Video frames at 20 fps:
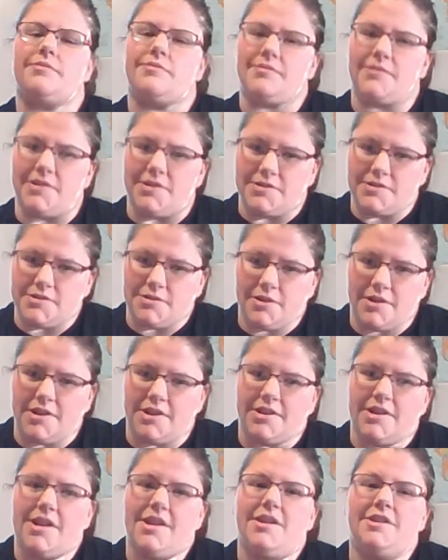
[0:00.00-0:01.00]
That's
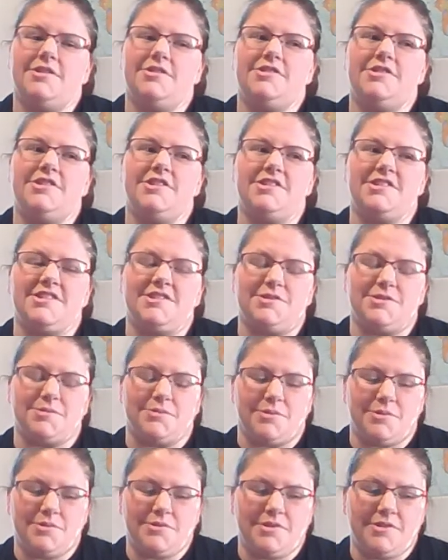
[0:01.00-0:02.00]
right. Jesus
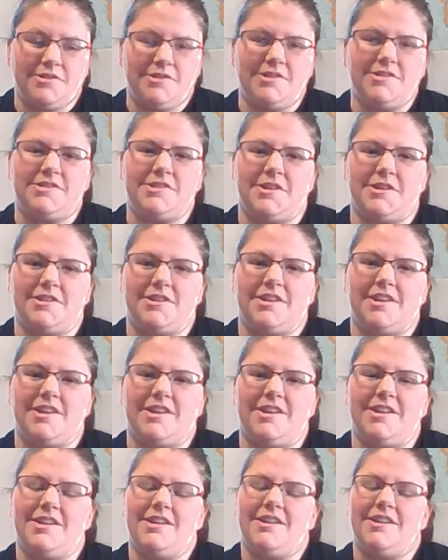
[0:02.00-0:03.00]
rode on a
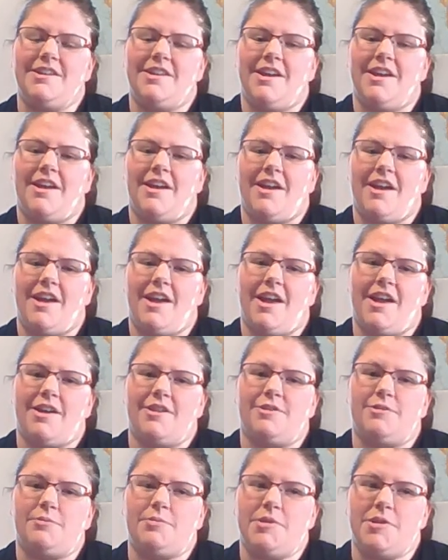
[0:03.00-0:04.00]
donkey
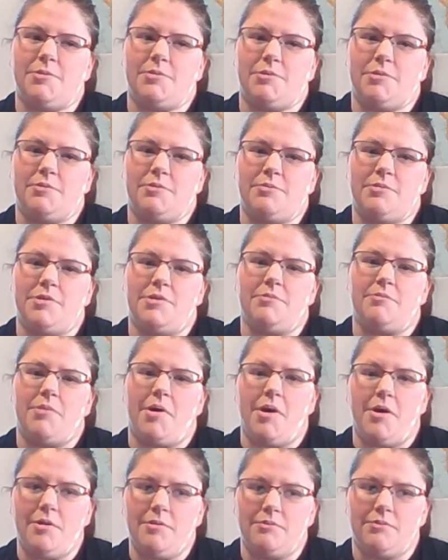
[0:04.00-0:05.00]
and people put
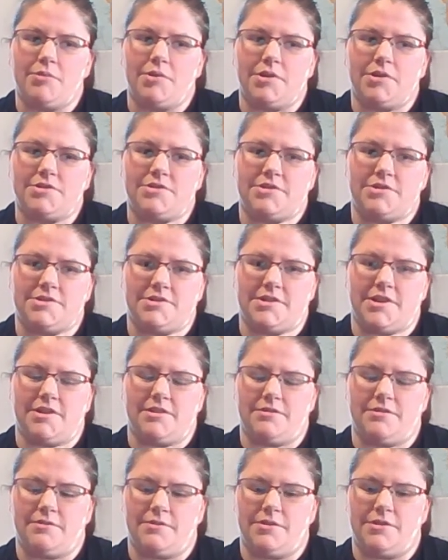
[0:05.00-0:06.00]
palm branches
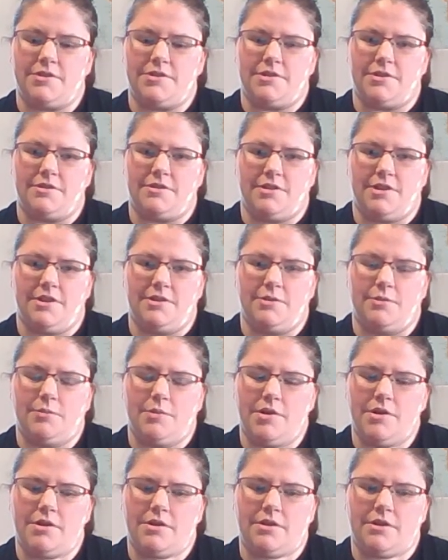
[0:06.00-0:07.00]
down for the donkey to
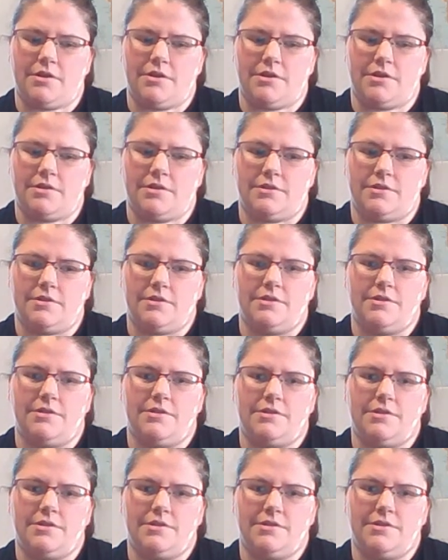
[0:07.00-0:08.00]
walk on.
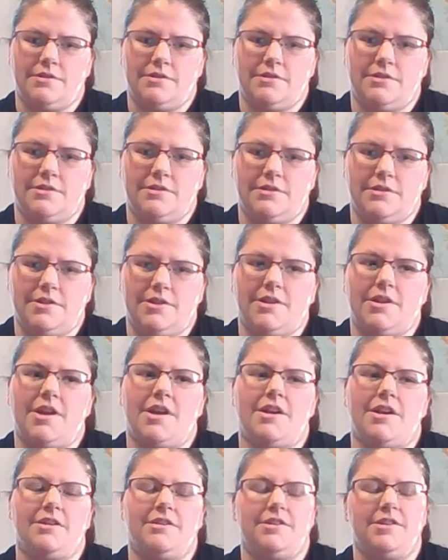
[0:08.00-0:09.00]

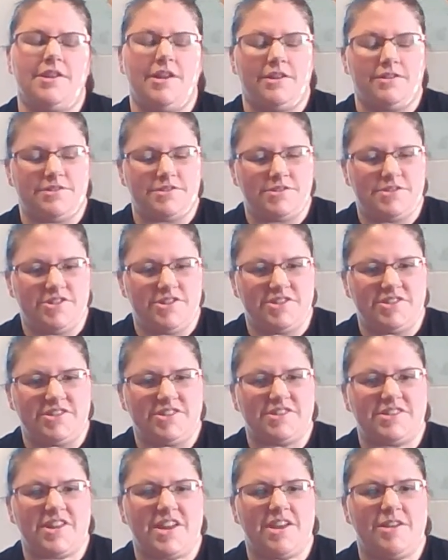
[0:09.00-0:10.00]
And yes,
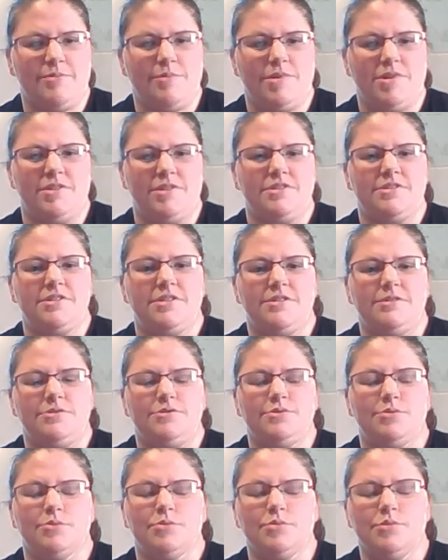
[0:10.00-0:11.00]
Jesus came into
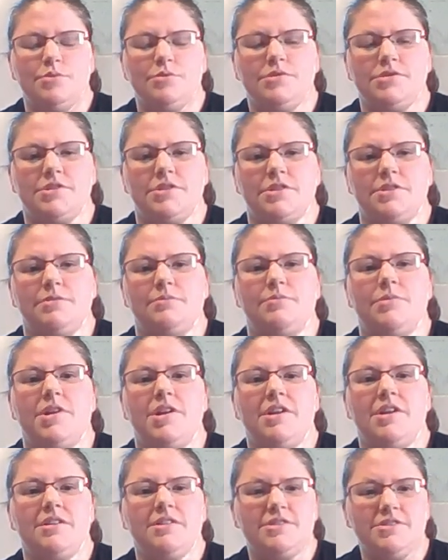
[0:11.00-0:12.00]
Jerusalem
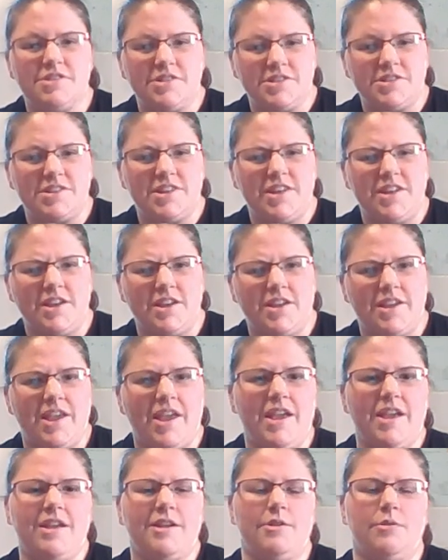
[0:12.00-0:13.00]
just like a
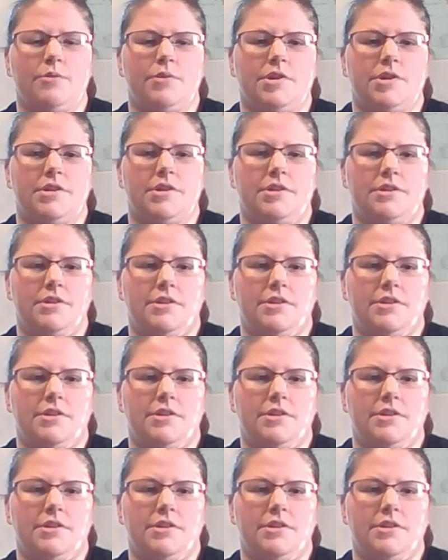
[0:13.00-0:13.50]
king would.